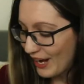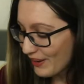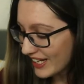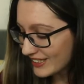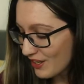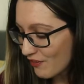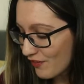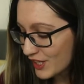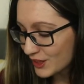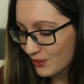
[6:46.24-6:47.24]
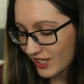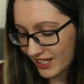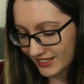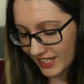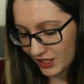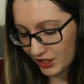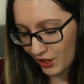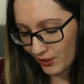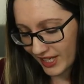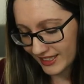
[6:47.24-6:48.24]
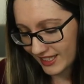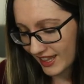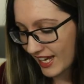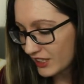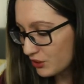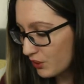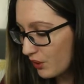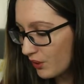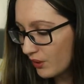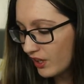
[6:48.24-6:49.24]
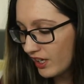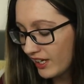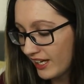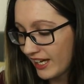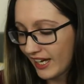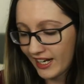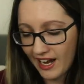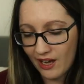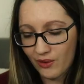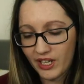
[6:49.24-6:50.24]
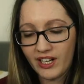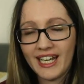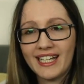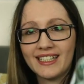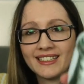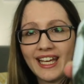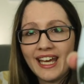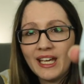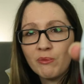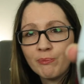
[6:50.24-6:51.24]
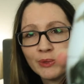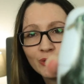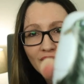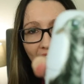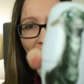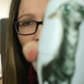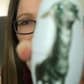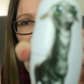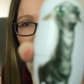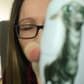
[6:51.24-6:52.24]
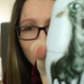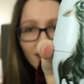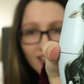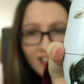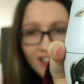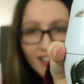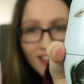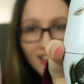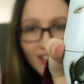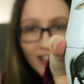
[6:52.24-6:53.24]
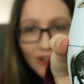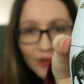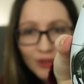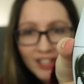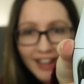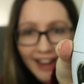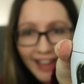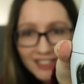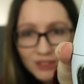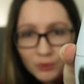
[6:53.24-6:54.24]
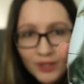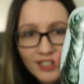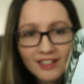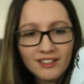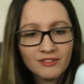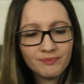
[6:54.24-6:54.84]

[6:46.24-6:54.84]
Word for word: Okay, so the first one, as I showed, is a Thestral. And now there is a Mooncalf on the next one.